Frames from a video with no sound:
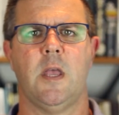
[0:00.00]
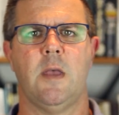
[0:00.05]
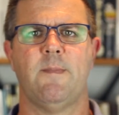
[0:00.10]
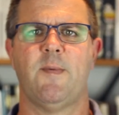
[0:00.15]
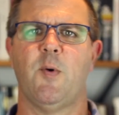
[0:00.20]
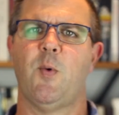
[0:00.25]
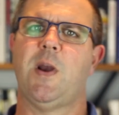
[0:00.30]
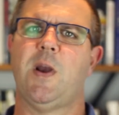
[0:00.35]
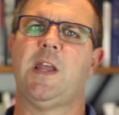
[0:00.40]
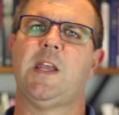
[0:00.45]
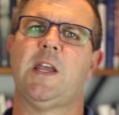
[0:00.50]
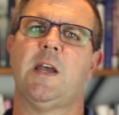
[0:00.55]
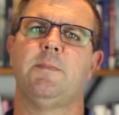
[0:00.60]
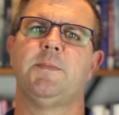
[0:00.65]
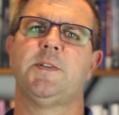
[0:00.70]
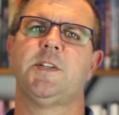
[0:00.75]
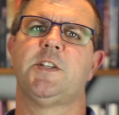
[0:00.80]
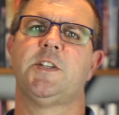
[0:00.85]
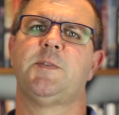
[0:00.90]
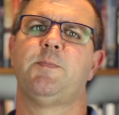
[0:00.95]
But when it comes
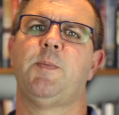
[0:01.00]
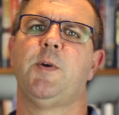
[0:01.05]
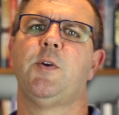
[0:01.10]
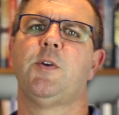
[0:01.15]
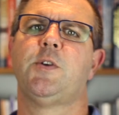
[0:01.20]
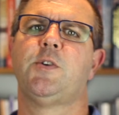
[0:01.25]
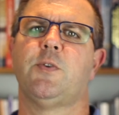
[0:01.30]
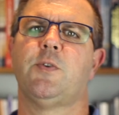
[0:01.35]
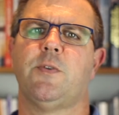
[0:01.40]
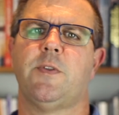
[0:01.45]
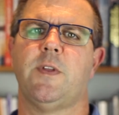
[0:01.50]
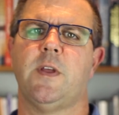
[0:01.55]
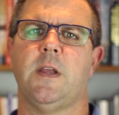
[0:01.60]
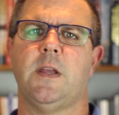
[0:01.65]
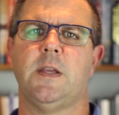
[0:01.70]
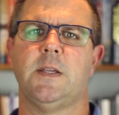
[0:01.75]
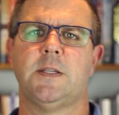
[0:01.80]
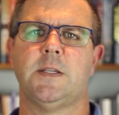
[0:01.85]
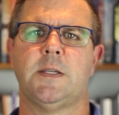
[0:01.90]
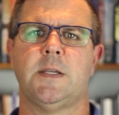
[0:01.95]
to spiritual
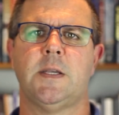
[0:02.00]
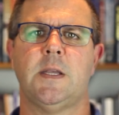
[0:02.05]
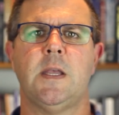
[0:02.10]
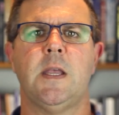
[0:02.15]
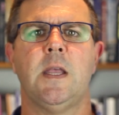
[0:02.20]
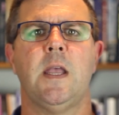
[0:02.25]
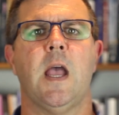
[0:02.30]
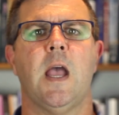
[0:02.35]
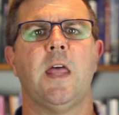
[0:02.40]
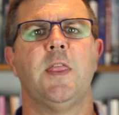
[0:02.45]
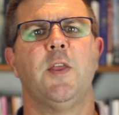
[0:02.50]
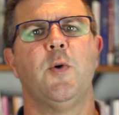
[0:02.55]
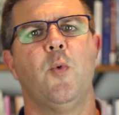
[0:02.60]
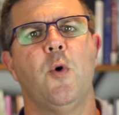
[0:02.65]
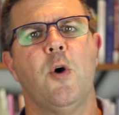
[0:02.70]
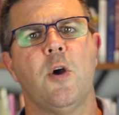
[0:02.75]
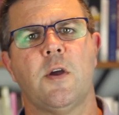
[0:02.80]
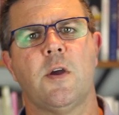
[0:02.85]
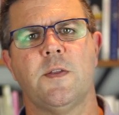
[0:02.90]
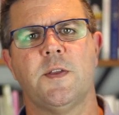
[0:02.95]
things and the
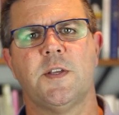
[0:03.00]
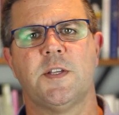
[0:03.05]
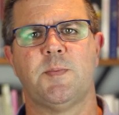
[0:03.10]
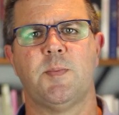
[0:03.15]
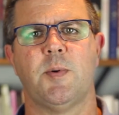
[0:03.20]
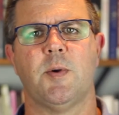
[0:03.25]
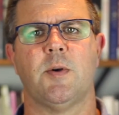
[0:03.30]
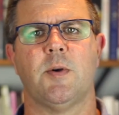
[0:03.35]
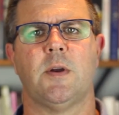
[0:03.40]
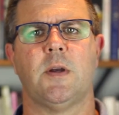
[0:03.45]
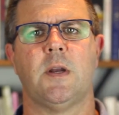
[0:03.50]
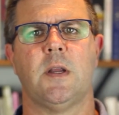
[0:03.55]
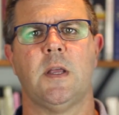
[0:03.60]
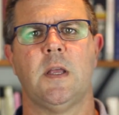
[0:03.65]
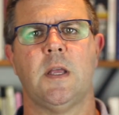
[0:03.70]
work of the Spirit,